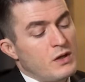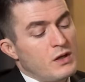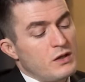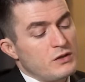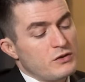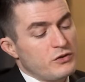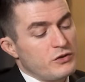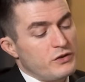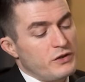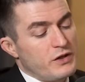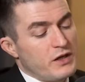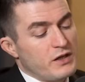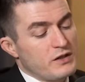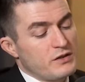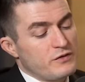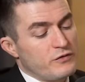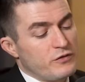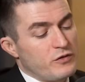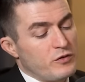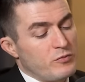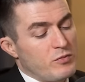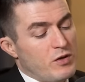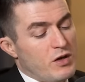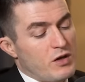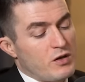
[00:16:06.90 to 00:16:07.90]
So, yes,
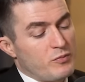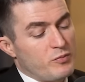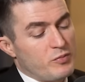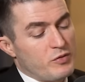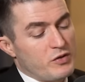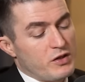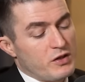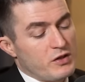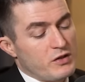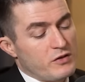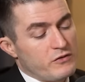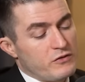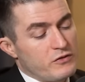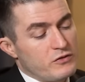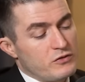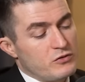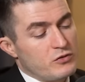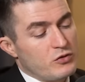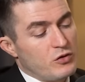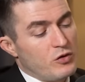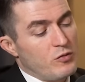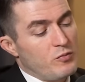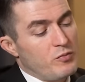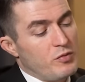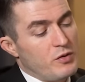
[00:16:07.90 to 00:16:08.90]
for model predictive
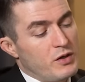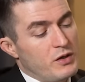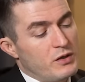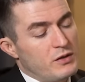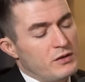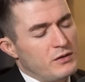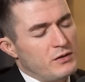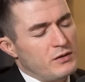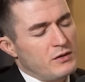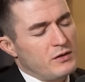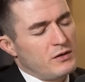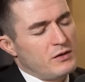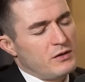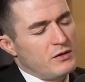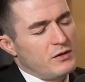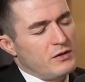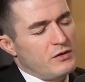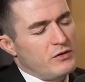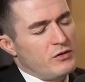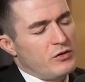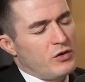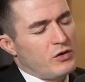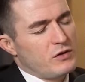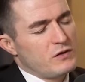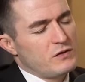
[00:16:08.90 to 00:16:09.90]
control, but
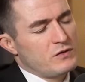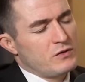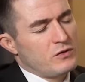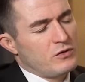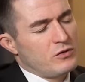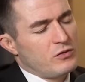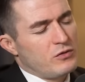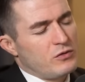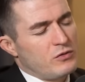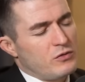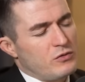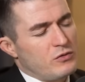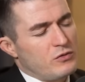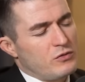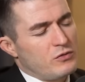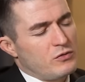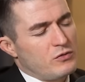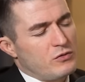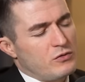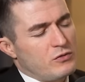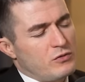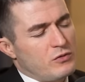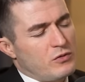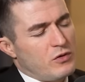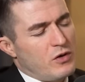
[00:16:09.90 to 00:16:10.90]
you
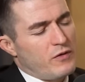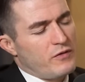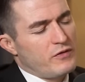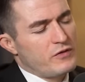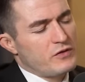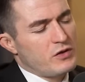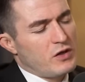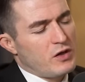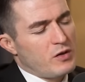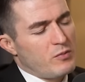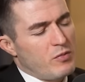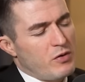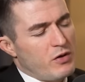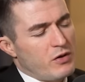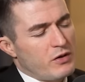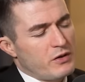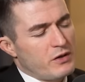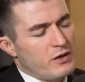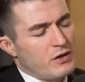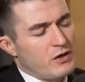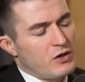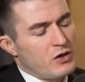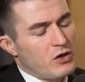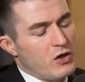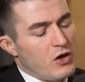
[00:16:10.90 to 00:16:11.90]
also often talk about
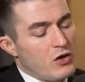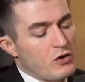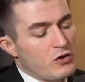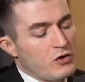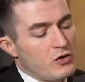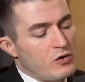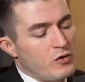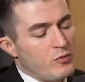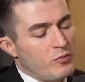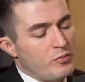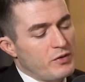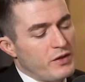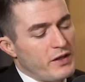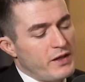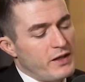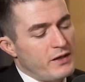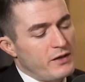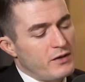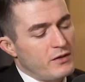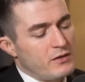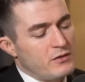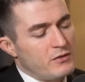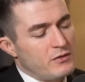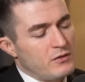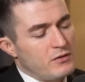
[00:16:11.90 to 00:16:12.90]
hierarchical
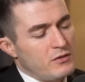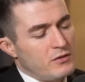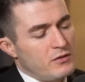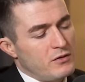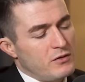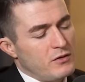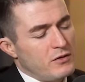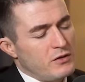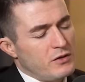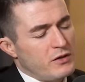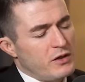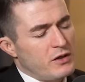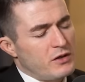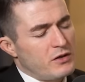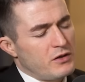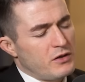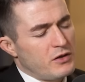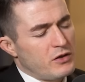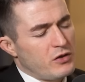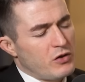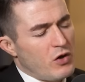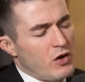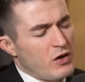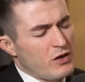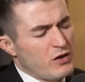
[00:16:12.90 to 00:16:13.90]
planning. Yeah. Can
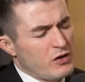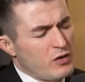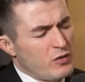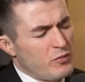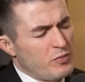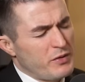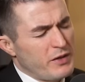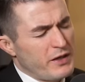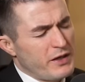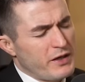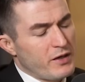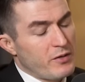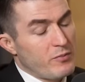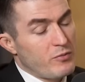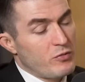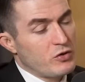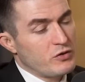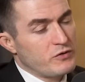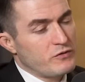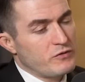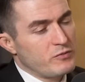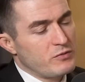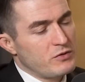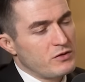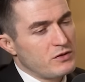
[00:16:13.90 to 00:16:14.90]
hierarchical planning
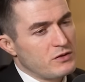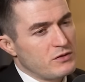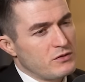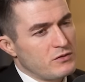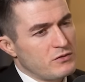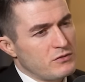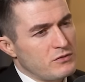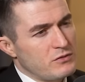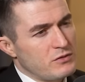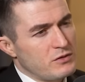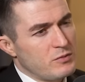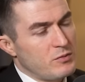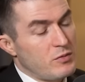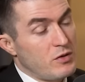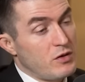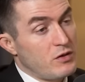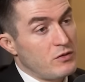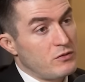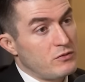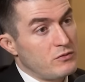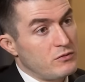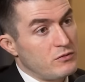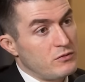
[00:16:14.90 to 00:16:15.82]
emerge from this somehow?